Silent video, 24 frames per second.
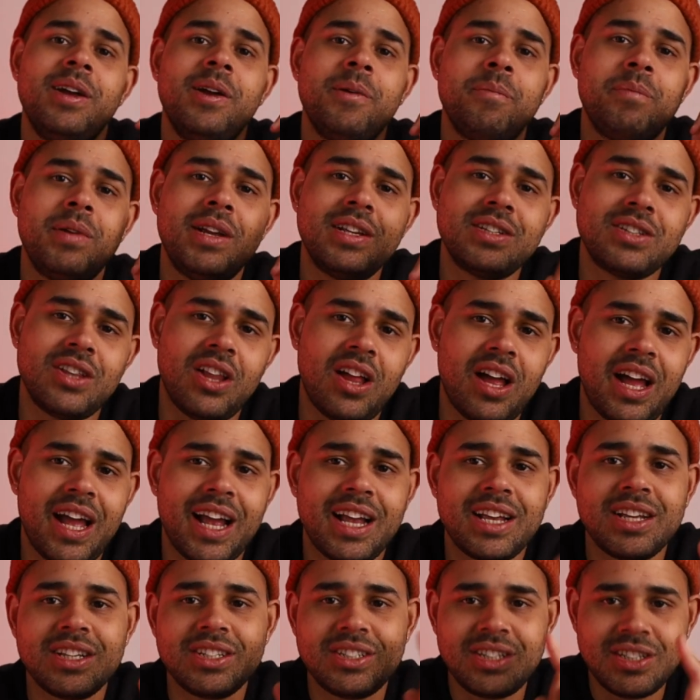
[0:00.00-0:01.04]
Please like,
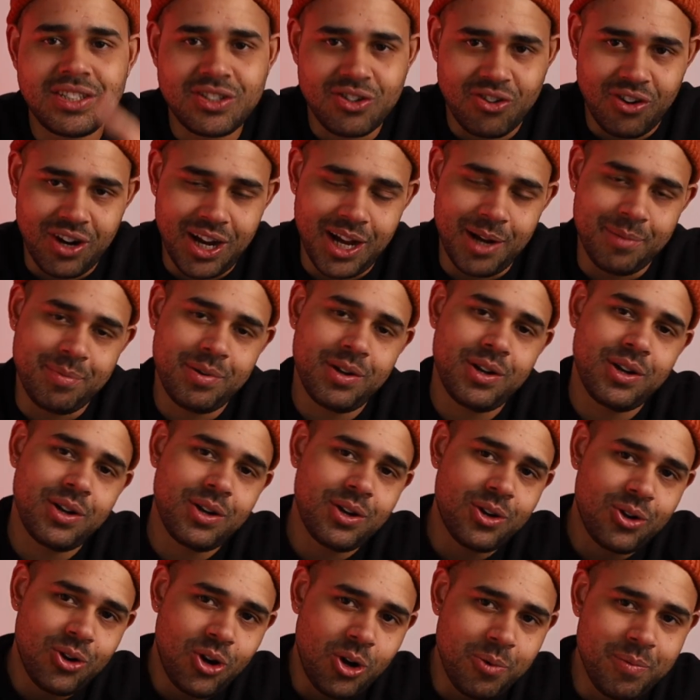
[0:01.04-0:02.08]
subscribe,
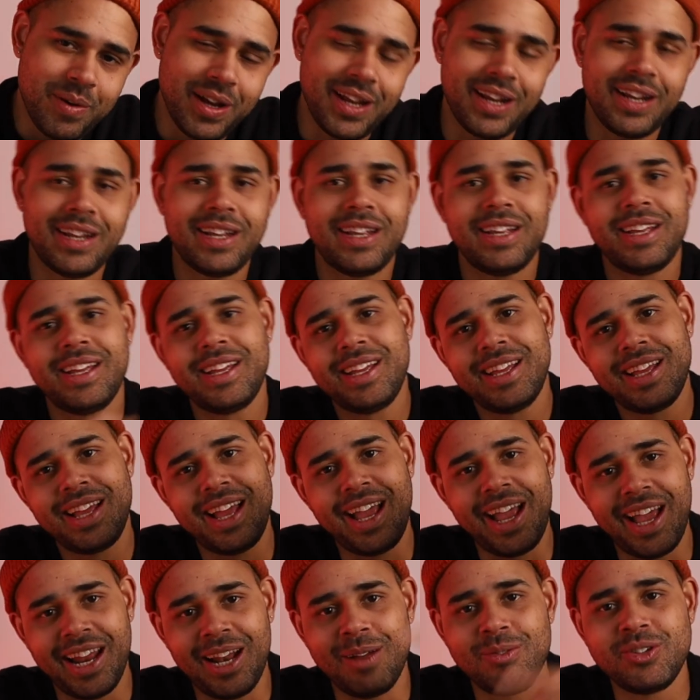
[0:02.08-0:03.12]
comment.
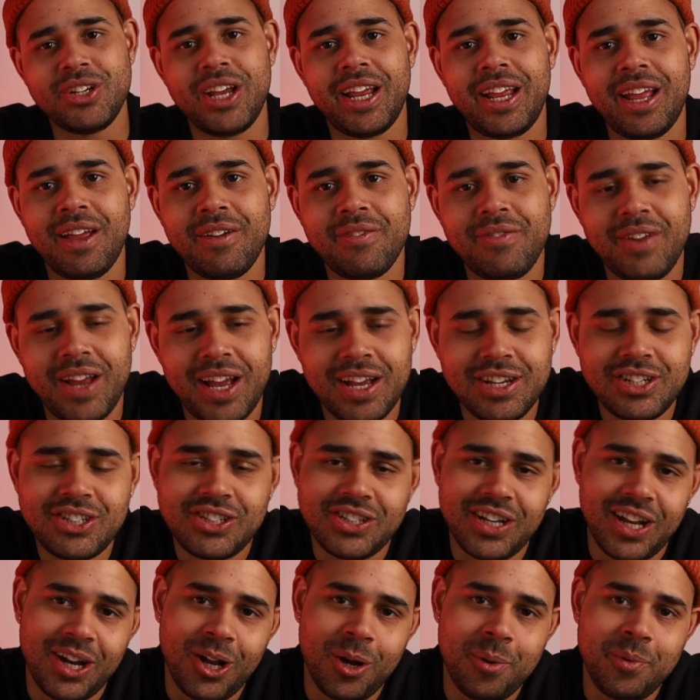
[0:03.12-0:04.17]
And I'm JK Flash,
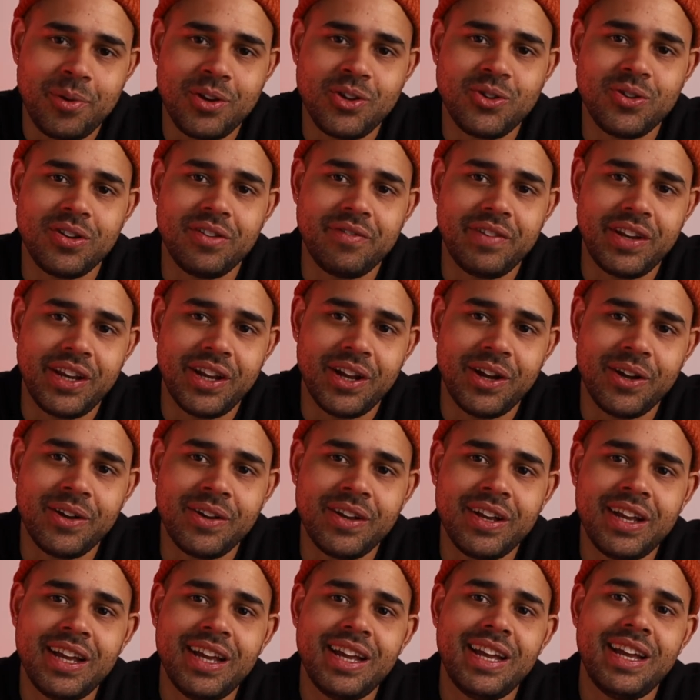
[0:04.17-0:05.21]
and I hope you enjoyed the video,
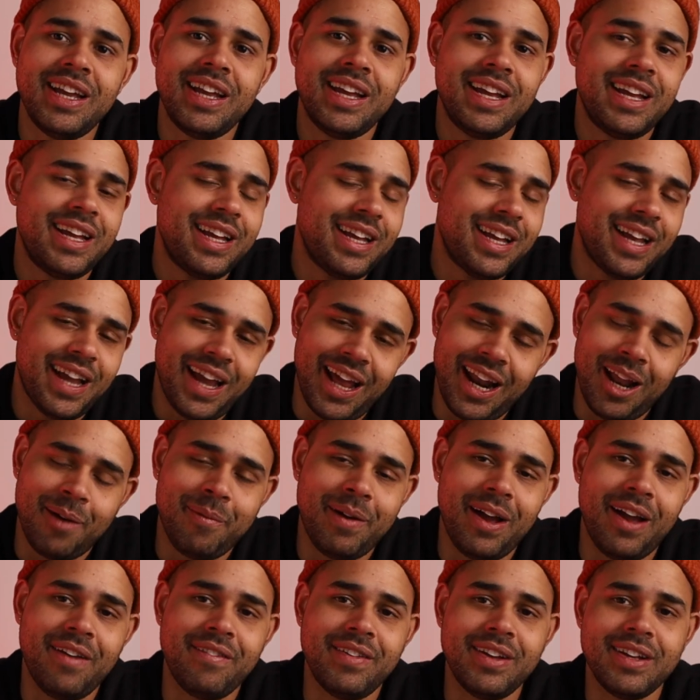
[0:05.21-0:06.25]
and I'm
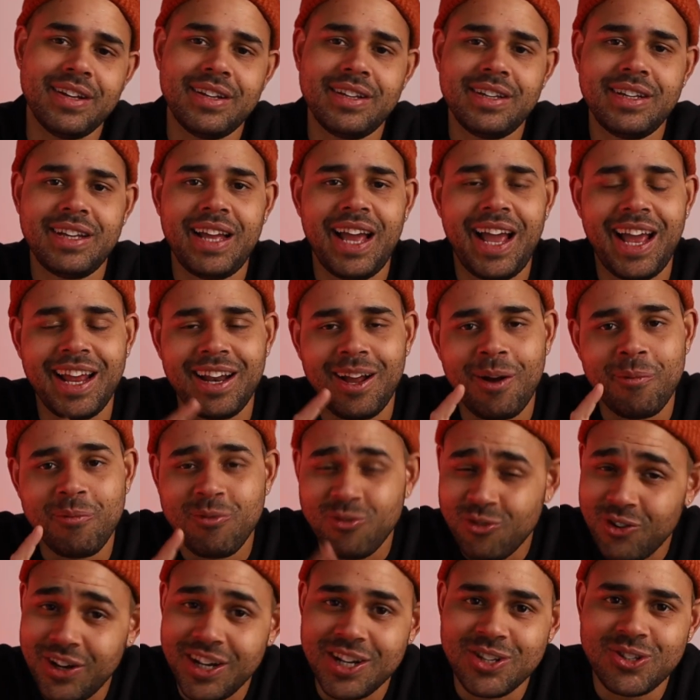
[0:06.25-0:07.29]
out of here. And I'm
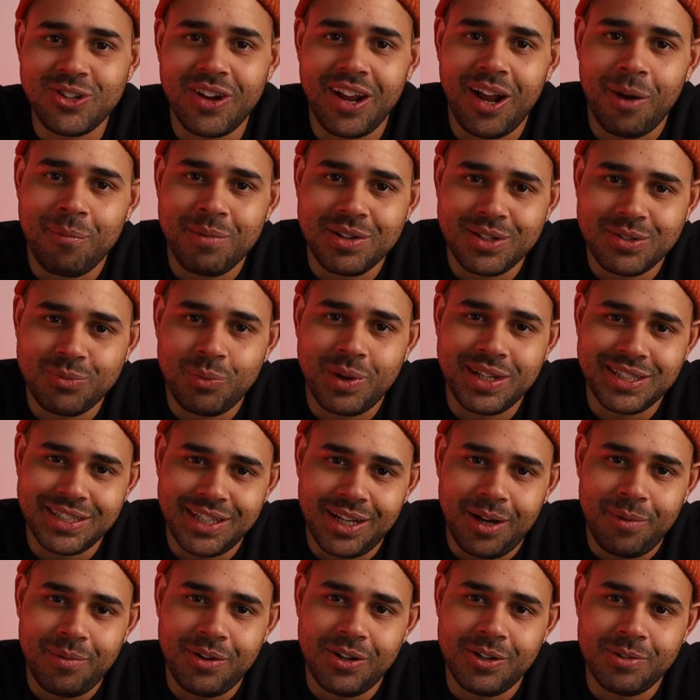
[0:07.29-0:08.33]
really sorry I missed Wednesday
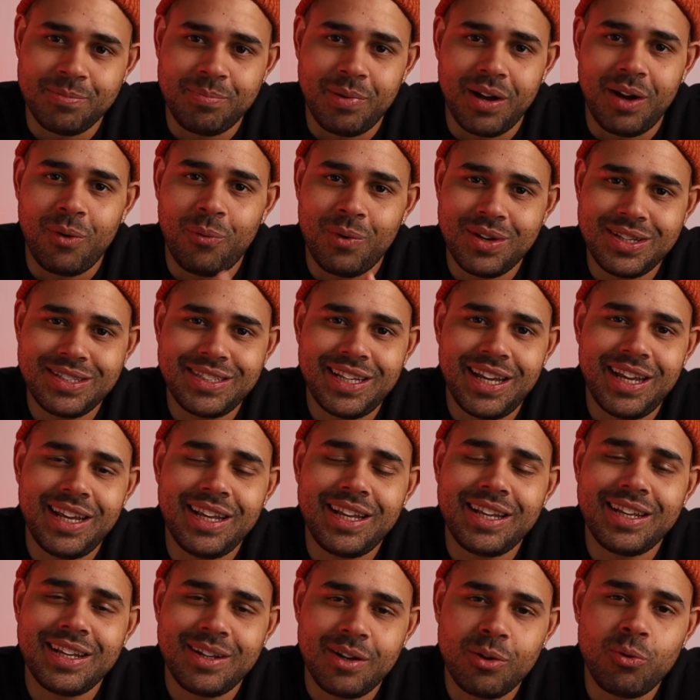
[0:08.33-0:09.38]
upload, but Wednesday
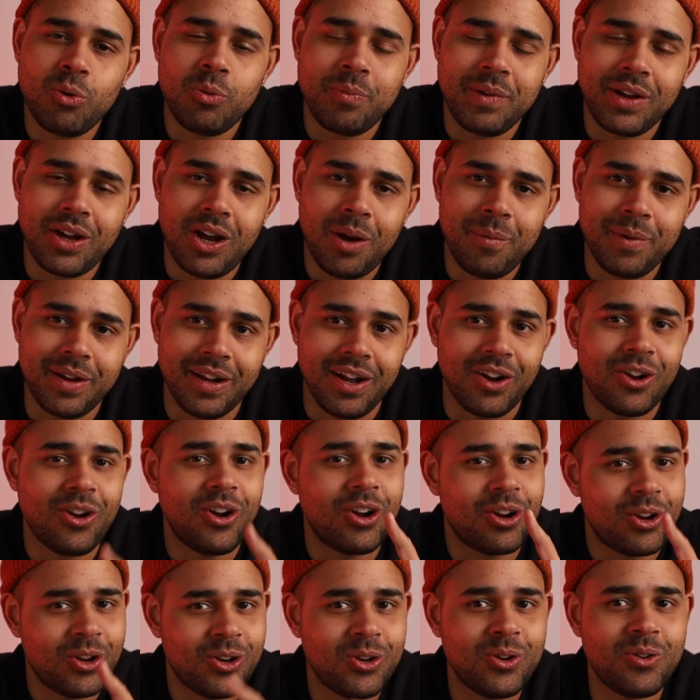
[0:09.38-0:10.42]
will be coming. I've got a
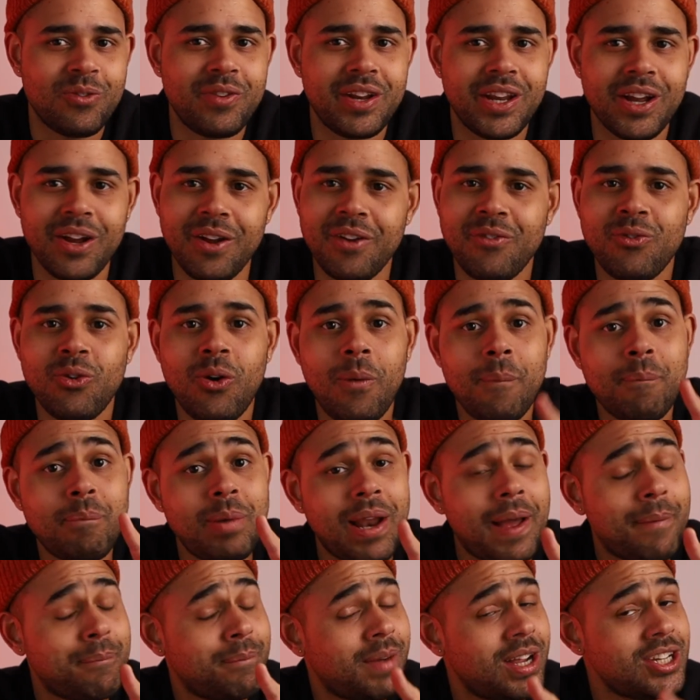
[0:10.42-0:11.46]
good little video. If you're a
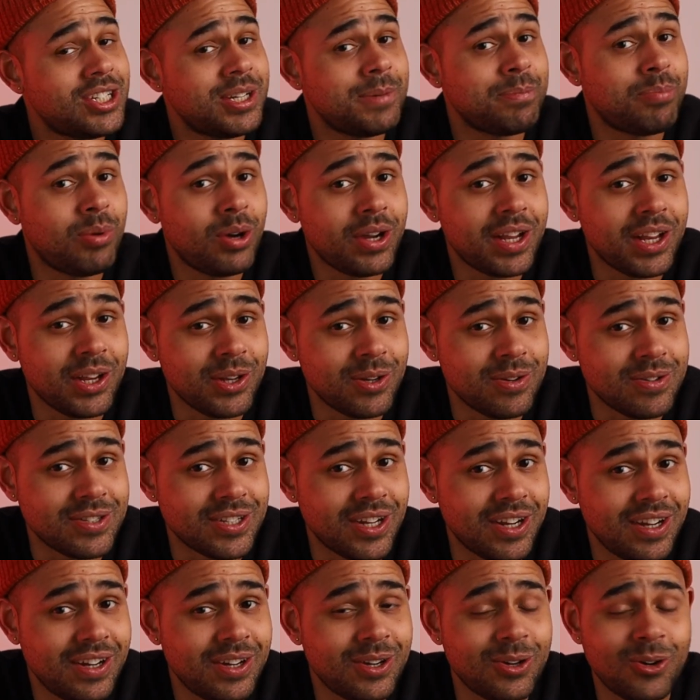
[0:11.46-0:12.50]
Blackmagic Pocket
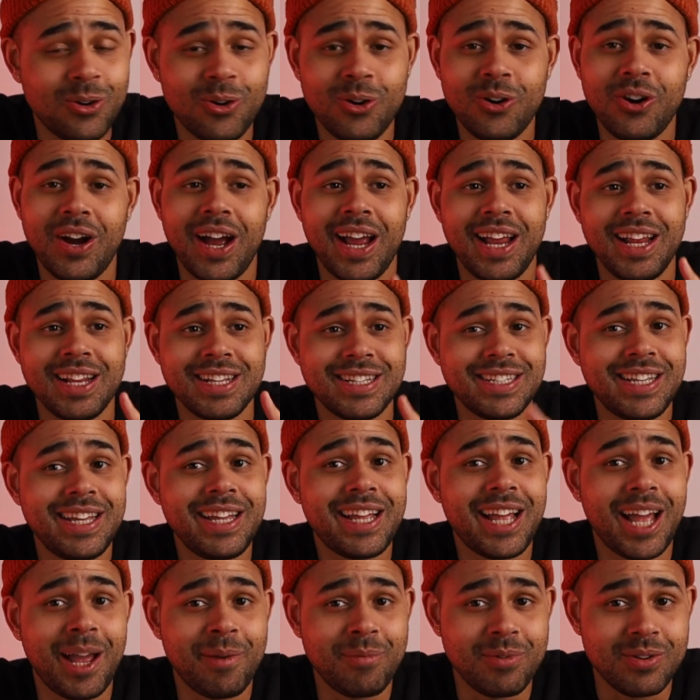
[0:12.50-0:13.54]
user, or a
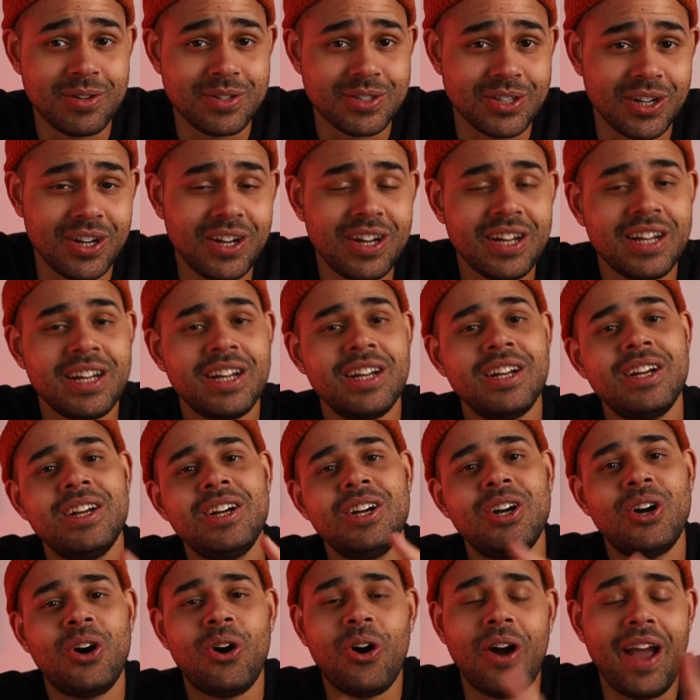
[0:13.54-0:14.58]
Zcam user,
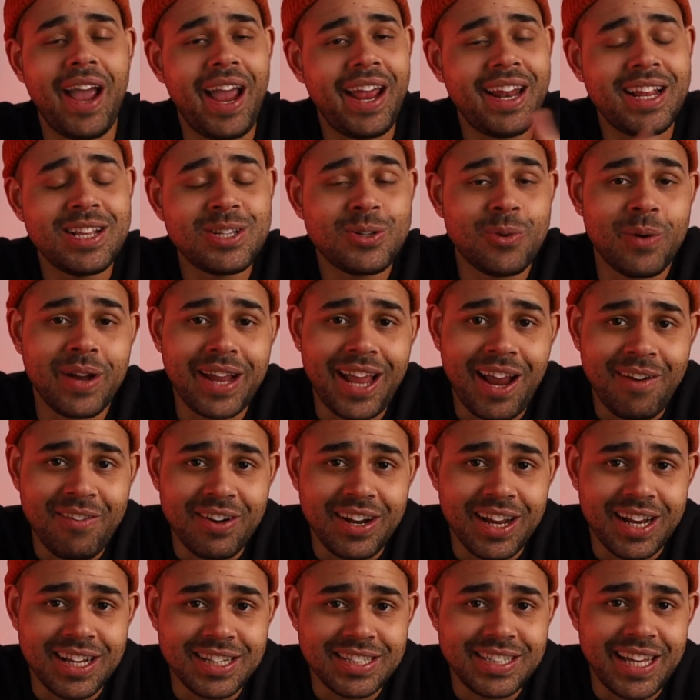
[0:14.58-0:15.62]
or any sort of camera that
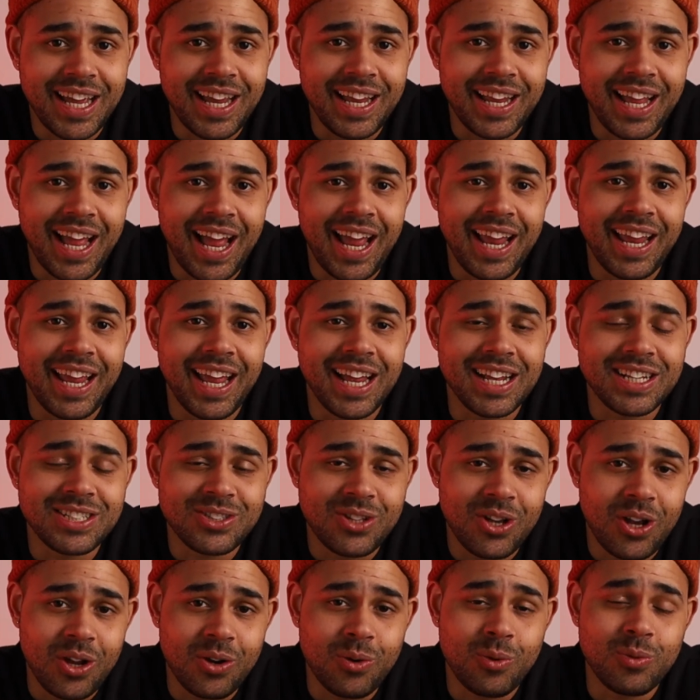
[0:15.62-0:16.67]
can take a
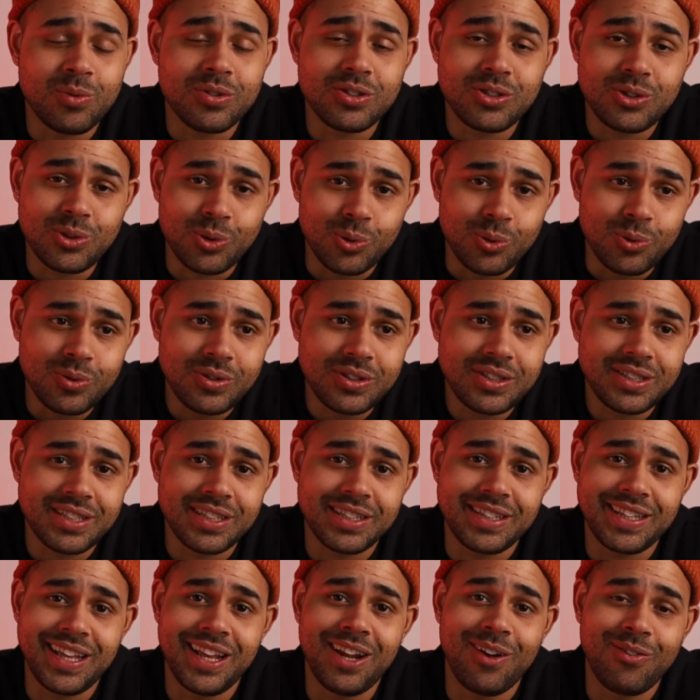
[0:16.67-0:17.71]
external source,
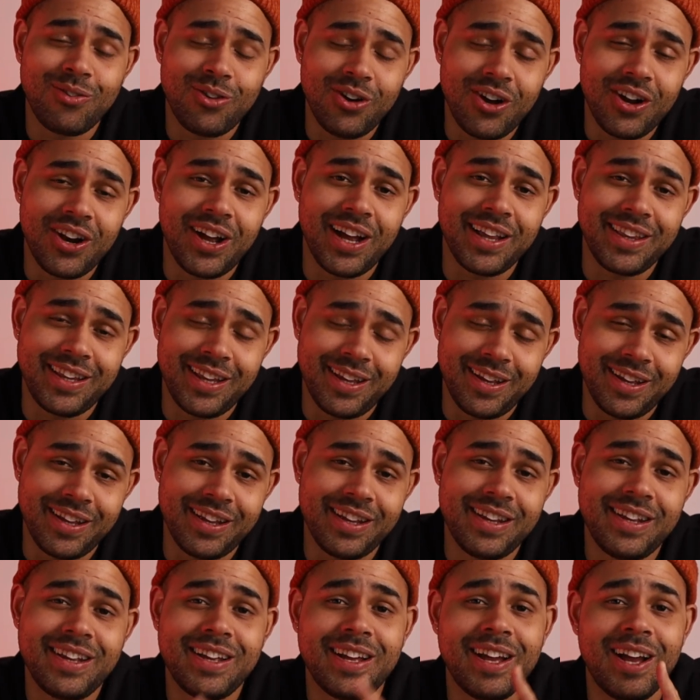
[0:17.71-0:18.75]
then I've got an idea,
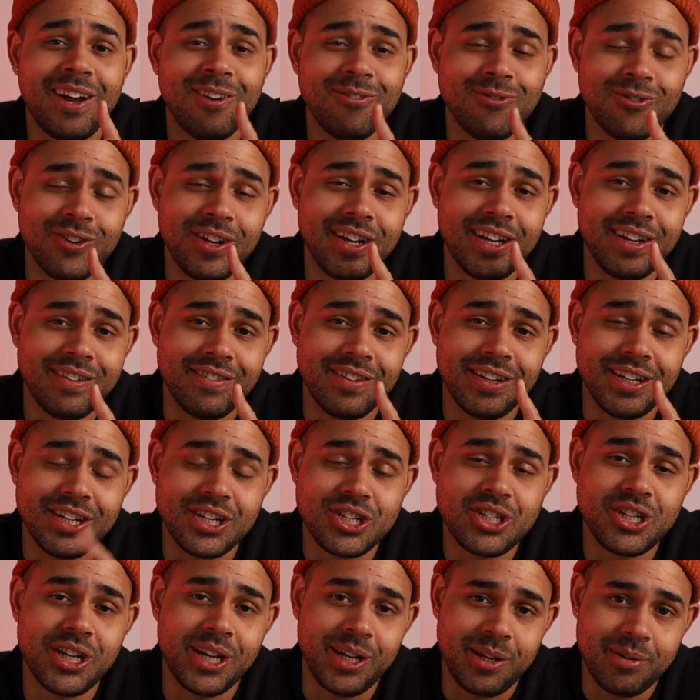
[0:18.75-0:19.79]
a really
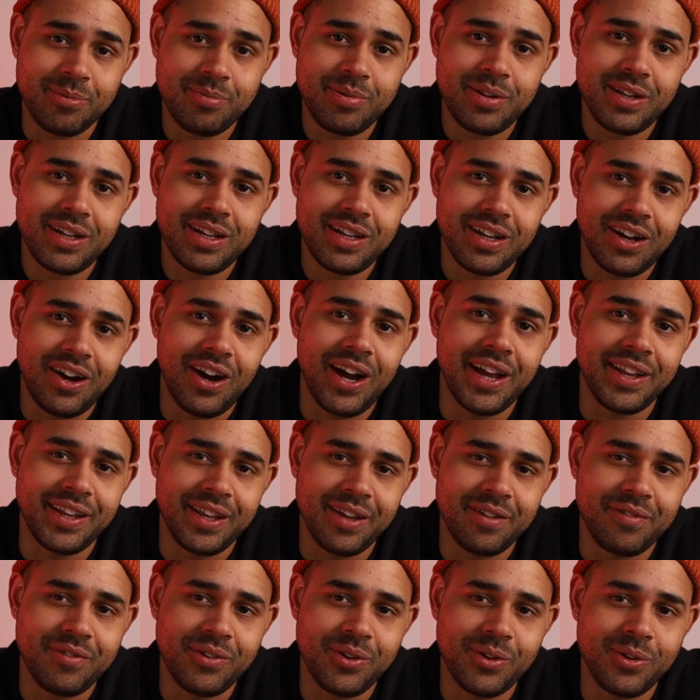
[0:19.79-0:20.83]
cheap idea
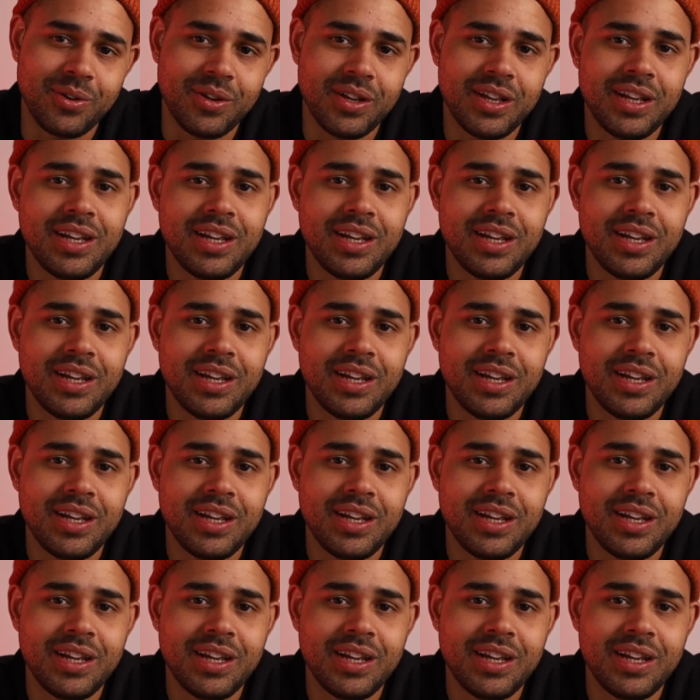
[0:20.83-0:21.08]
for you.